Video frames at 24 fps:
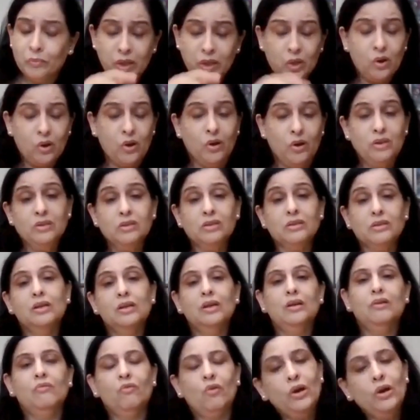because
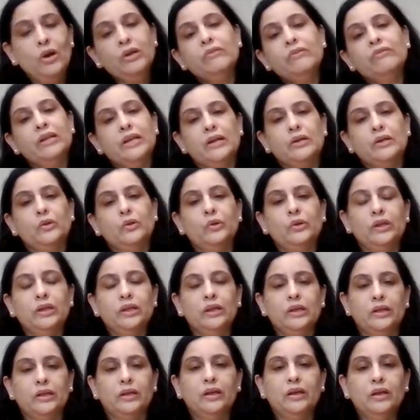what we are
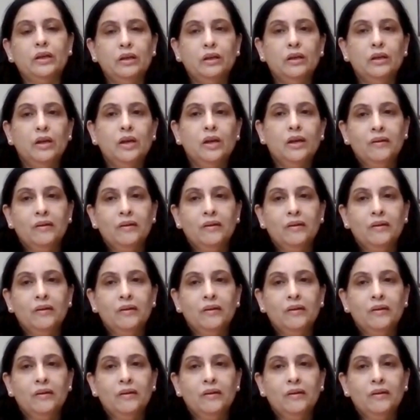doing here,